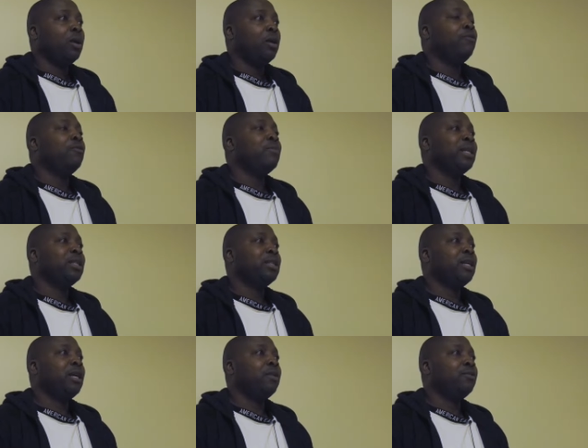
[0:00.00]
Even
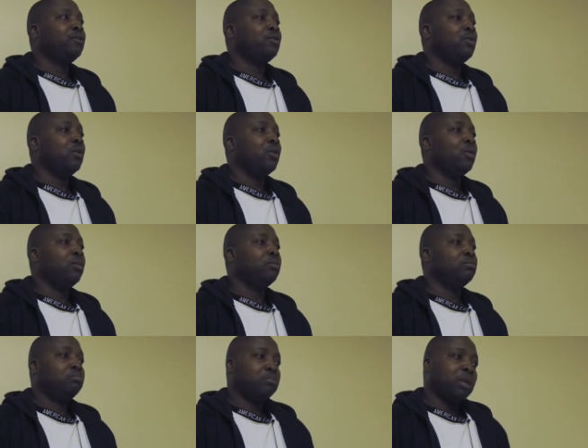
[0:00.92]
myself, so
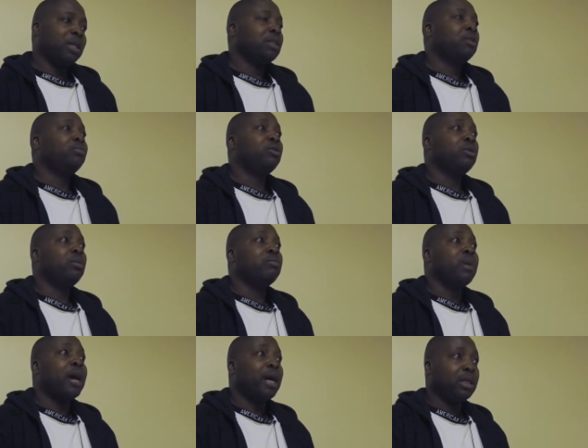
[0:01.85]
I still put
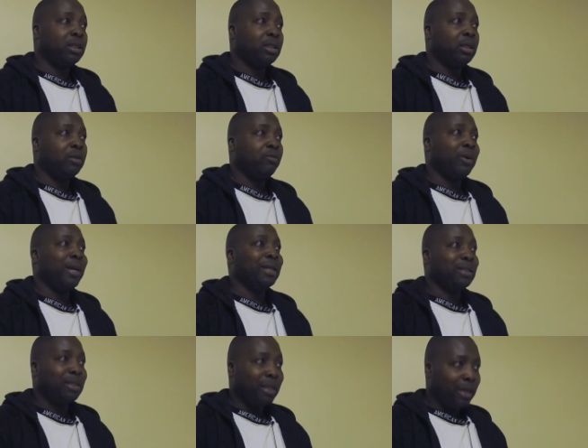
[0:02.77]
on mask when I
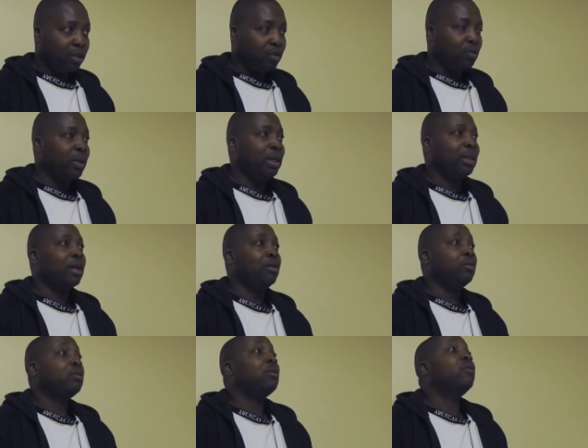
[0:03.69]
think students are
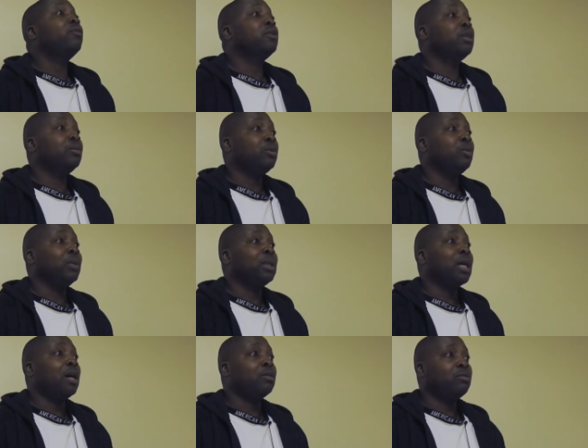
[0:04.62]
not comfortable
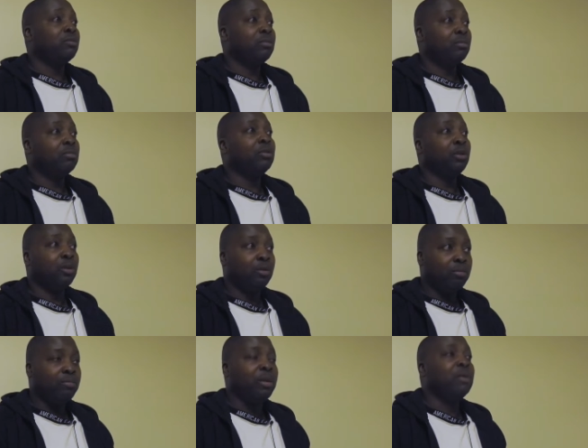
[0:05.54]
without you
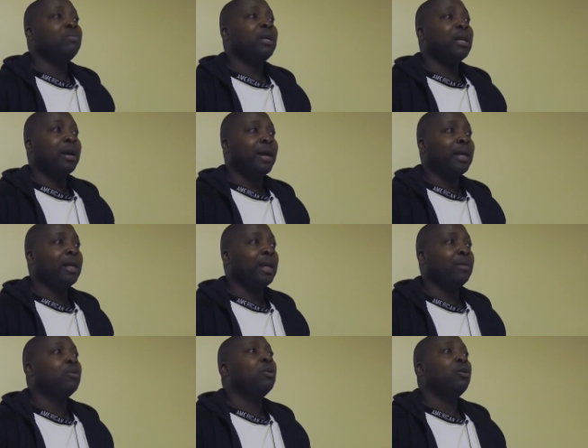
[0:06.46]
know, me being around
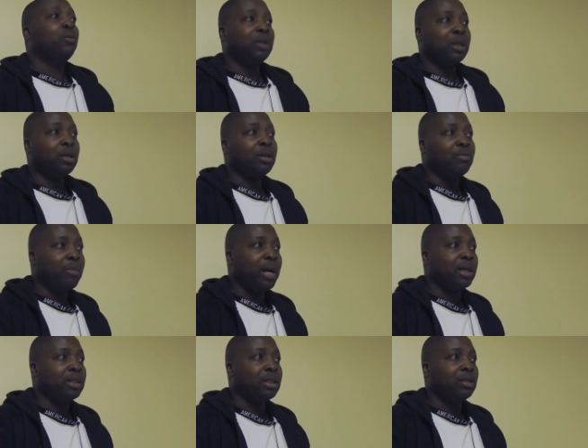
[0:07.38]
them without a
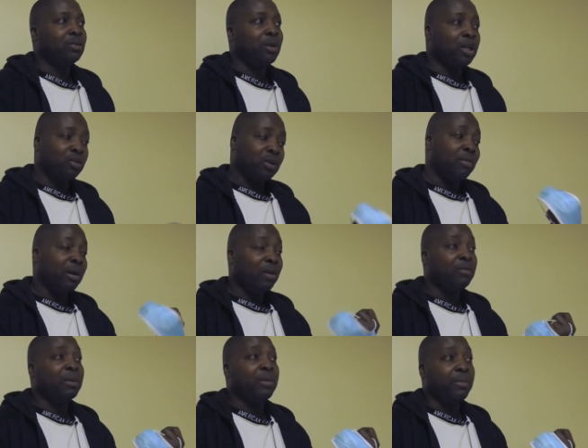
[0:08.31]
mask. So that's why I'm
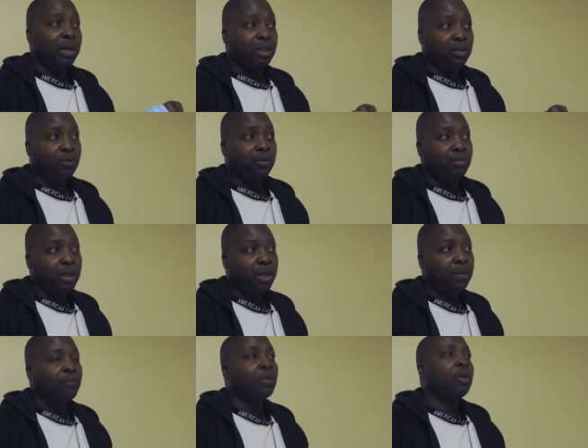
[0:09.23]
having my mask with
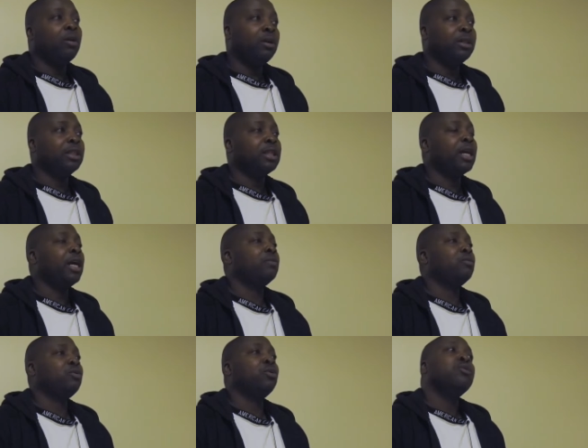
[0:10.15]
me all the
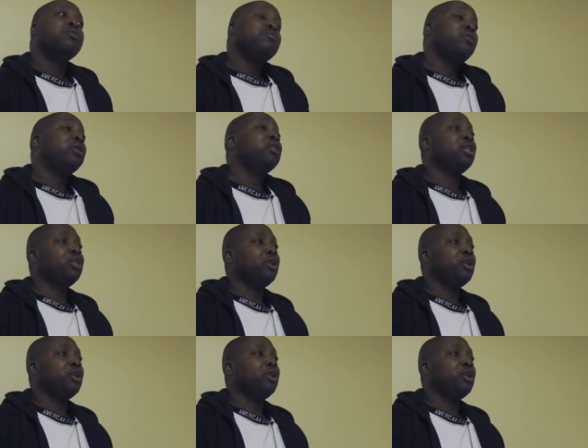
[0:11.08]
time. So, but it's a